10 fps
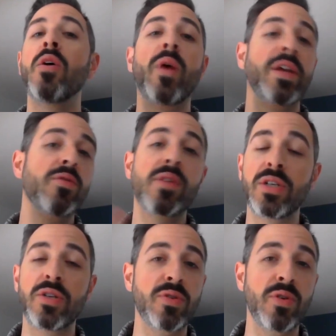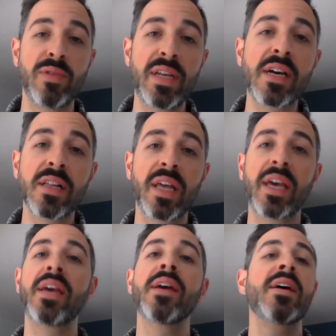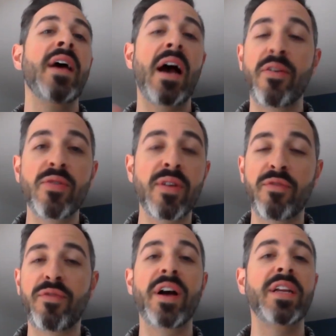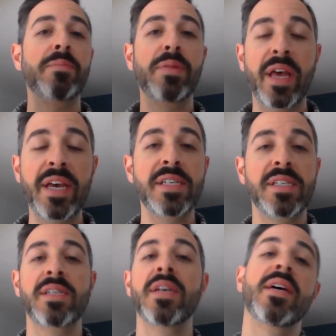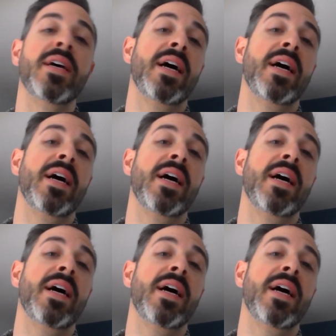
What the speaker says: what you can do uniquely, how you can find a place